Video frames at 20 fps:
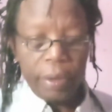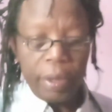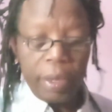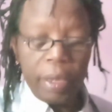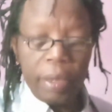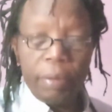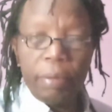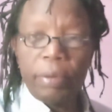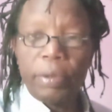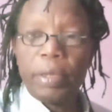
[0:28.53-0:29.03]

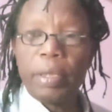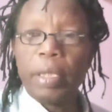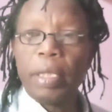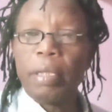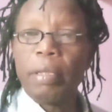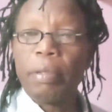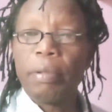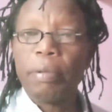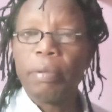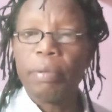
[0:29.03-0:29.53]
I was
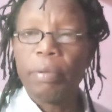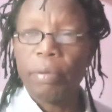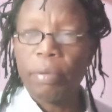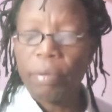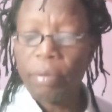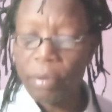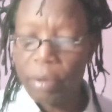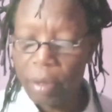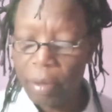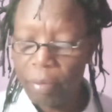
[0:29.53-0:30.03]
taking you
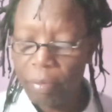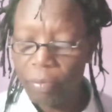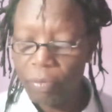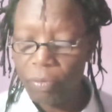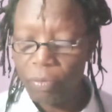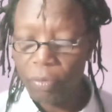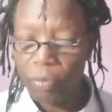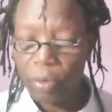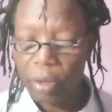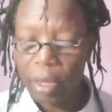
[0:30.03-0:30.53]
through
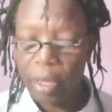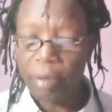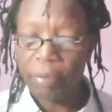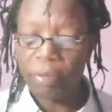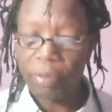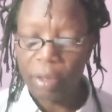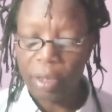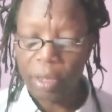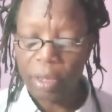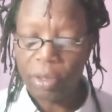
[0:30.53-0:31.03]
some
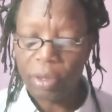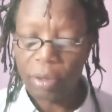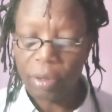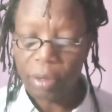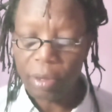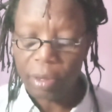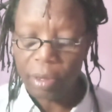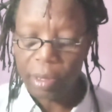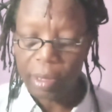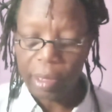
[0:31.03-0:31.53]

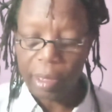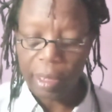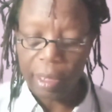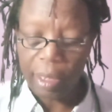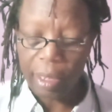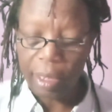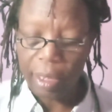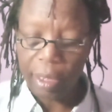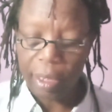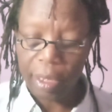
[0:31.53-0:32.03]
definitions,
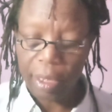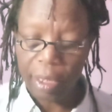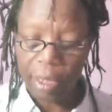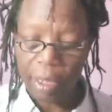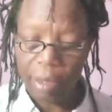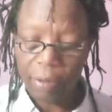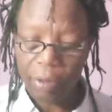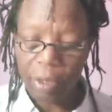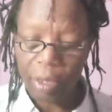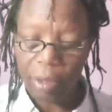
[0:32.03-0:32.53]
and I think
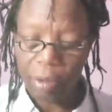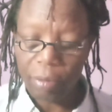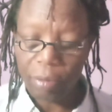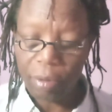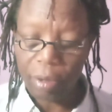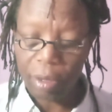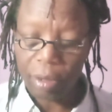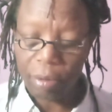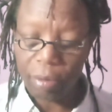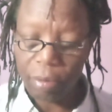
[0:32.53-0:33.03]
I've done
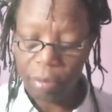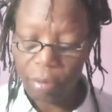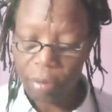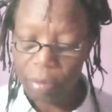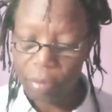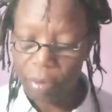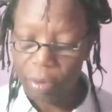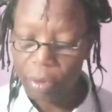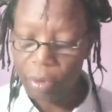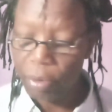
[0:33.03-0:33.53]
quite good
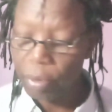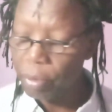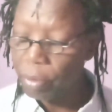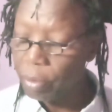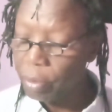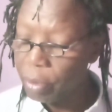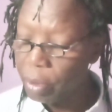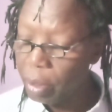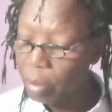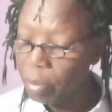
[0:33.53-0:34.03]
with you
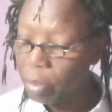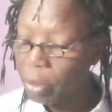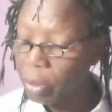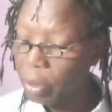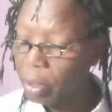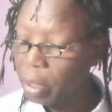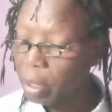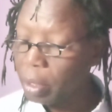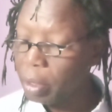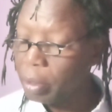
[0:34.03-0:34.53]

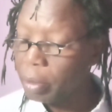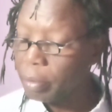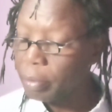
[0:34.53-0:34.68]
about that.